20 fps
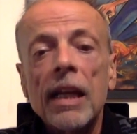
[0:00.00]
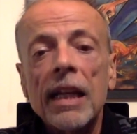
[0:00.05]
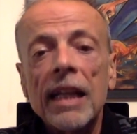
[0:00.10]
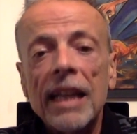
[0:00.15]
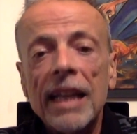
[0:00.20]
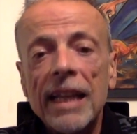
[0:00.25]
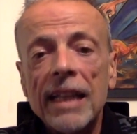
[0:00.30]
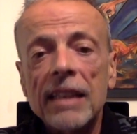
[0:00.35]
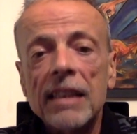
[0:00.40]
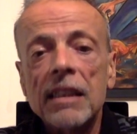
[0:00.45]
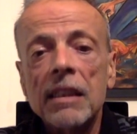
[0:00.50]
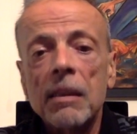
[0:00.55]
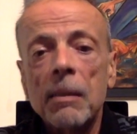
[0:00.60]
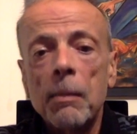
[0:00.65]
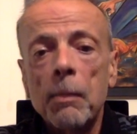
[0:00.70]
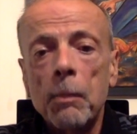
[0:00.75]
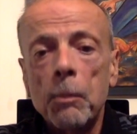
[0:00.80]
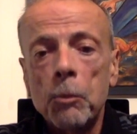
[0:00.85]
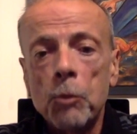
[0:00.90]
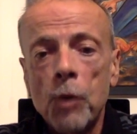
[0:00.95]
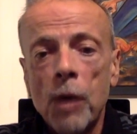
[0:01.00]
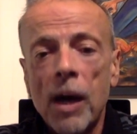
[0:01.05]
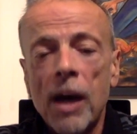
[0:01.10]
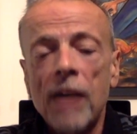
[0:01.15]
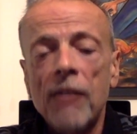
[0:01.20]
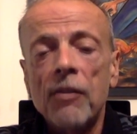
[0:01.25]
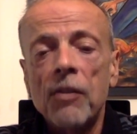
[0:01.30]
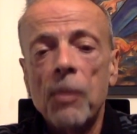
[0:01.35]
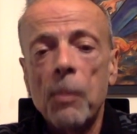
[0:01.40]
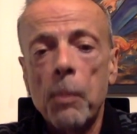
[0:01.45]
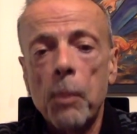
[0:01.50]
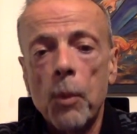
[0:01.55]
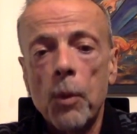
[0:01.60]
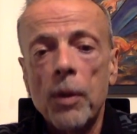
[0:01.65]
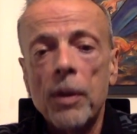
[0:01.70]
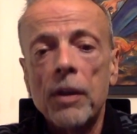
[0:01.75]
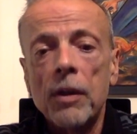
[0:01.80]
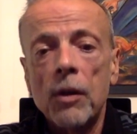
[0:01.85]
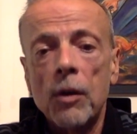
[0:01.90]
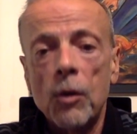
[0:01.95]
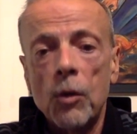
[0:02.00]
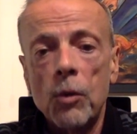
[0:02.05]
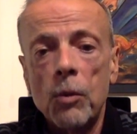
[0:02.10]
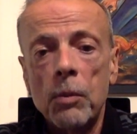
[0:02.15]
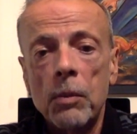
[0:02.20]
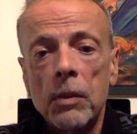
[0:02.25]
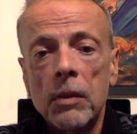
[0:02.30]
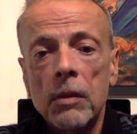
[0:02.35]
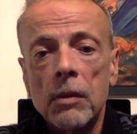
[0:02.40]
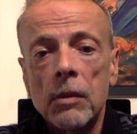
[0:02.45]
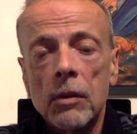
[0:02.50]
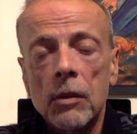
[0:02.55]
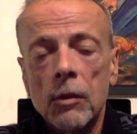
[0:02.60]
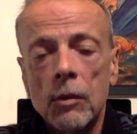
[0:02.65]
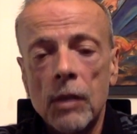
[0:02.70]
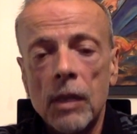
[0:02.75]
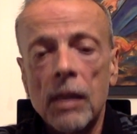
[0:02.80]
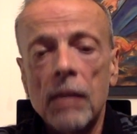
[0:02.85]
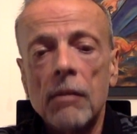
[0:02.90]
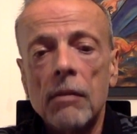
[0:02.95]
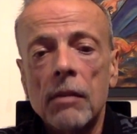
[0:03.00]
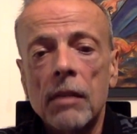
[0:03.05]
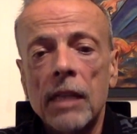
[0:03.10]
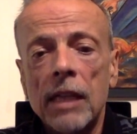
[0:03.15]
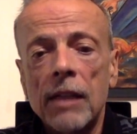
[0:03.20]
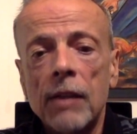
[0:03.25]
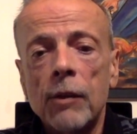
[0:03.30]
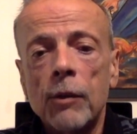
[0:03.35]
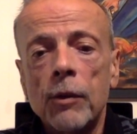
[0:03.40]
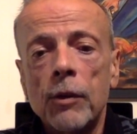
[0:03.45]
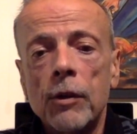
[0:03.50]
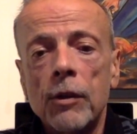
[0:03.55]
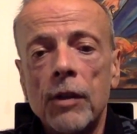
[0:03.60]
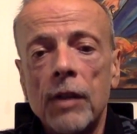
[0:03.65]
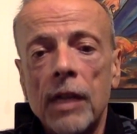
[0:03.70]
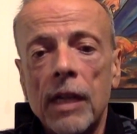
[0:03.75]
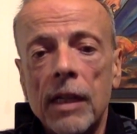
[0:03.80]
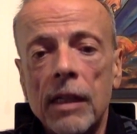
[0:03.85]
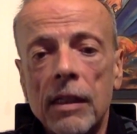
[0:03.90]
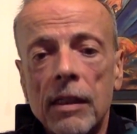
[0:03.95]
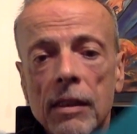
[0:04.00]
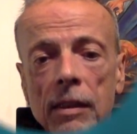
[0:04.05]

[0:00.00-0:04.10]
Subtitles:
Let's drive the point home. Okay? Thank you and good night.